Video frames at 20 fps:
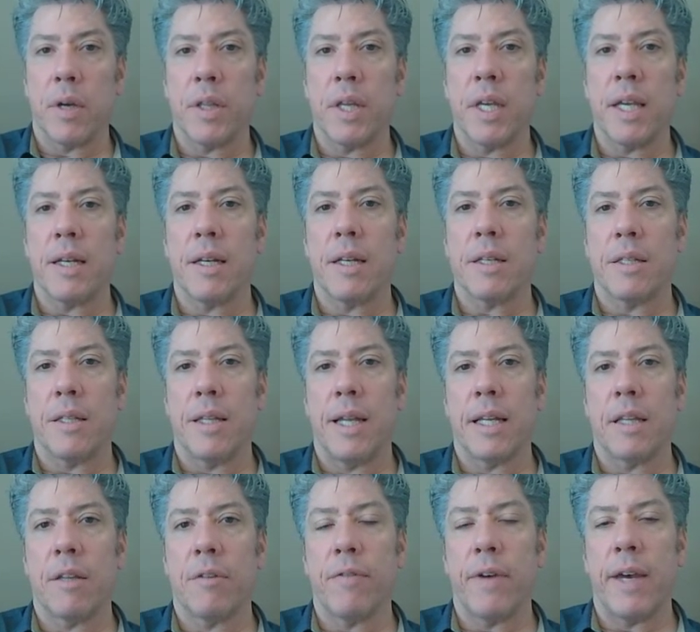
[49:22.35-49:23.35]
I think it doesn't
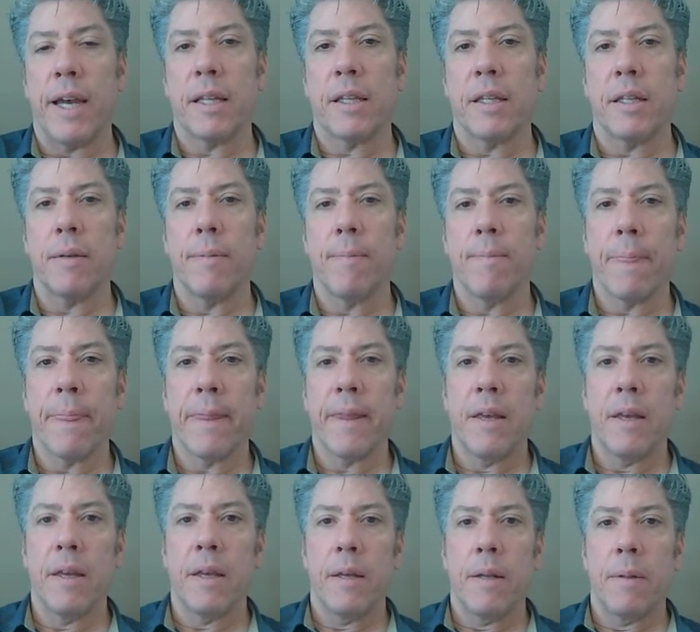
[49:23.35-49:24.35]
like the fact that
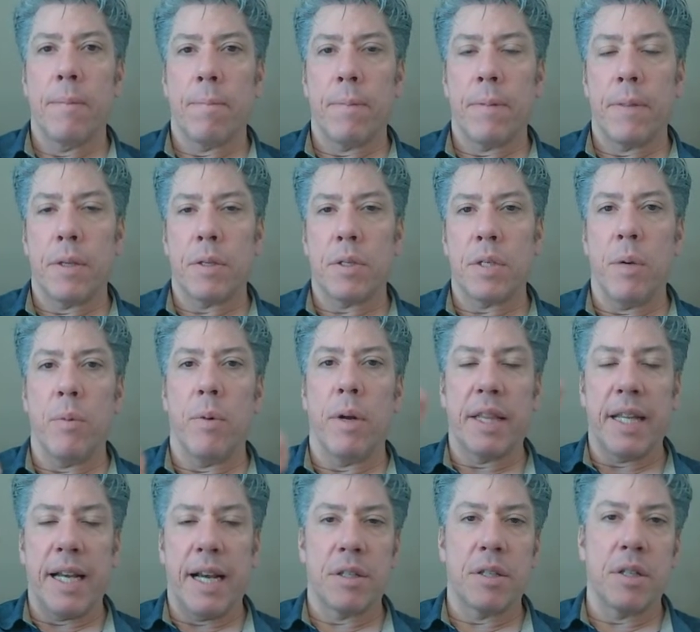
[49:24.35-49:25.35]
the
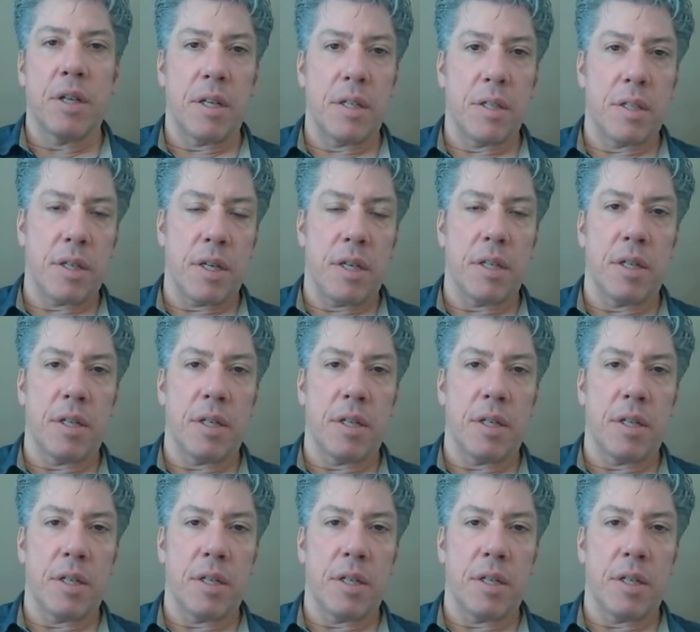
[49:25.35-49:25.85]
C1000 is,